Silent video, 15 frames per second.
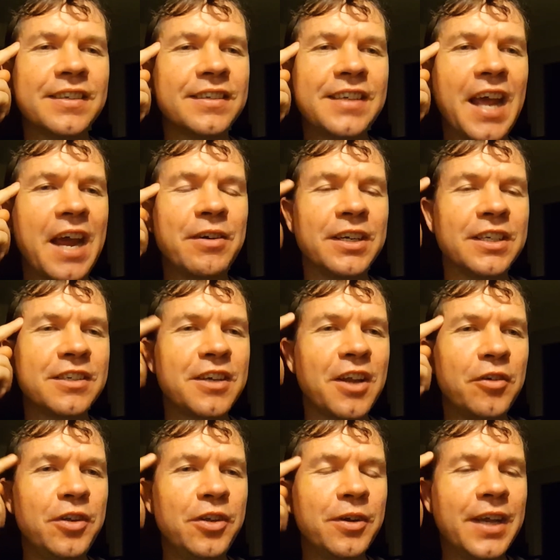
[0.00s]
Terrence,
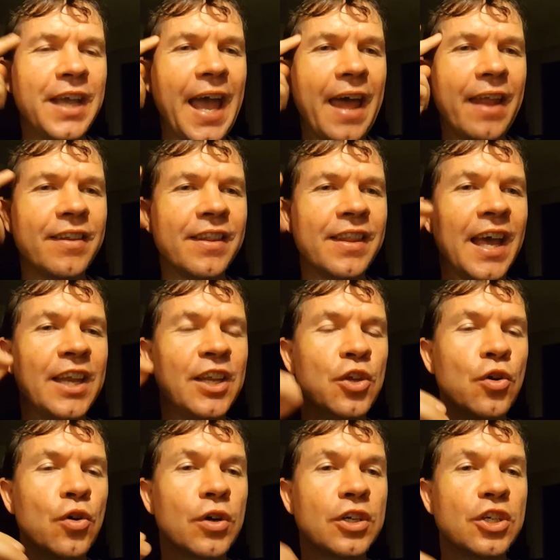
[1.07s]
don't you get that
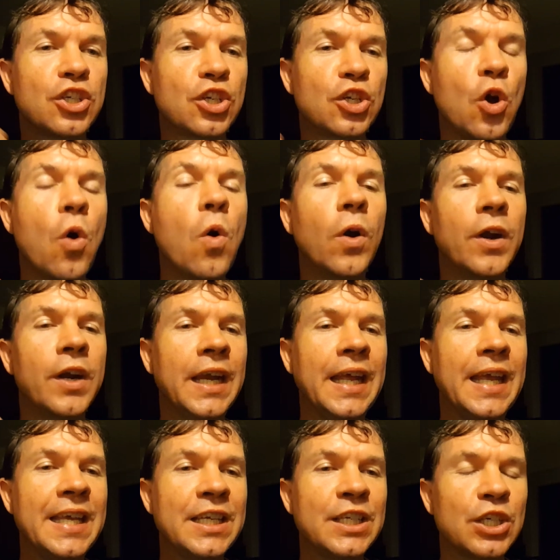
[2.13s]
your scorn
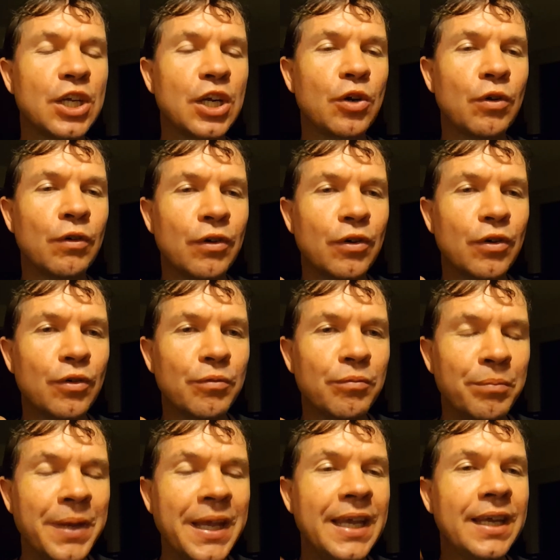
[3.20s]
is
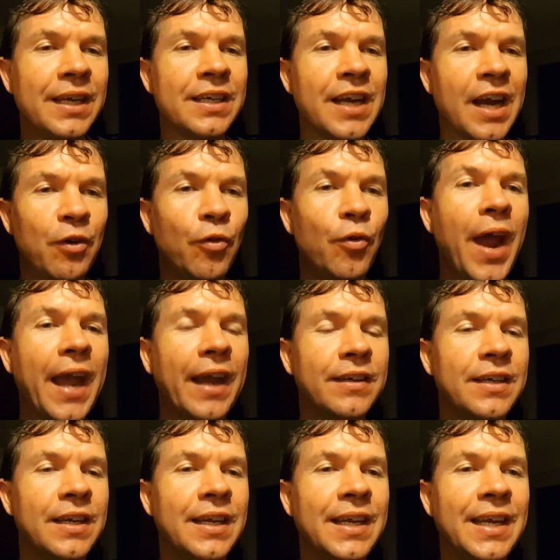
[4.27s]
being
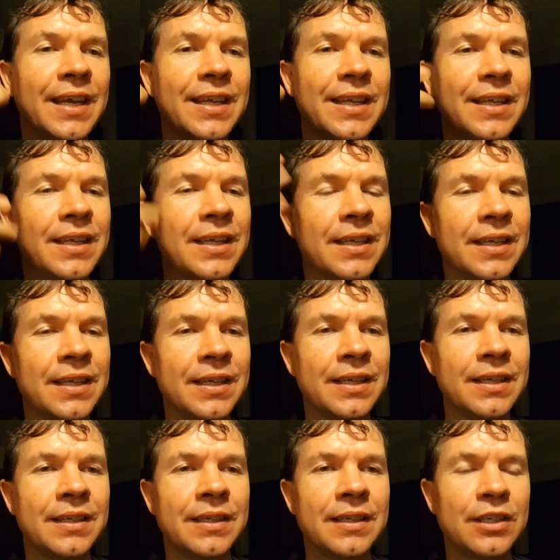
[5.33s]
directed
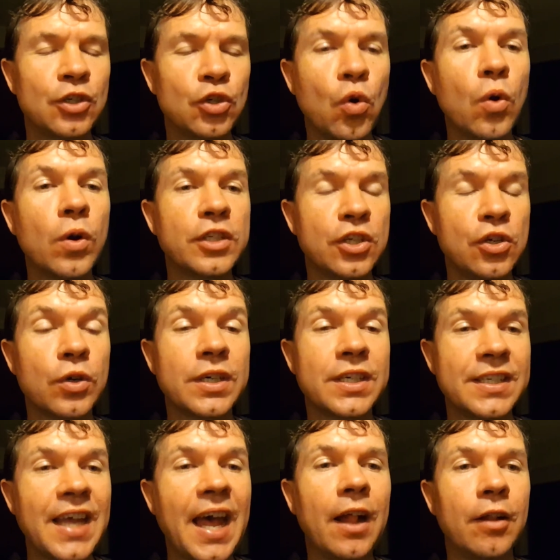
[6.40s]
towards
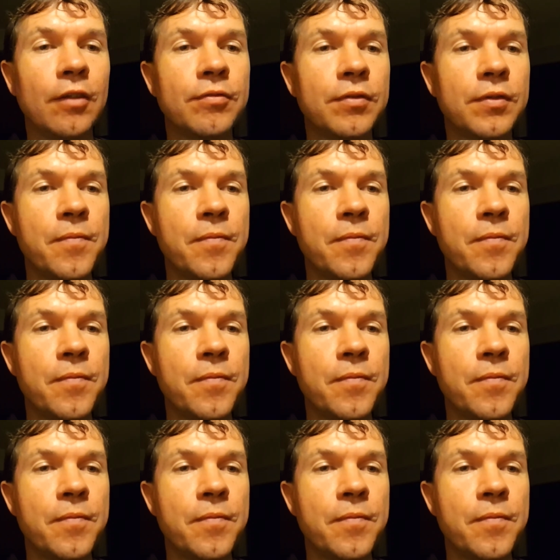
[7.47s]
yourself?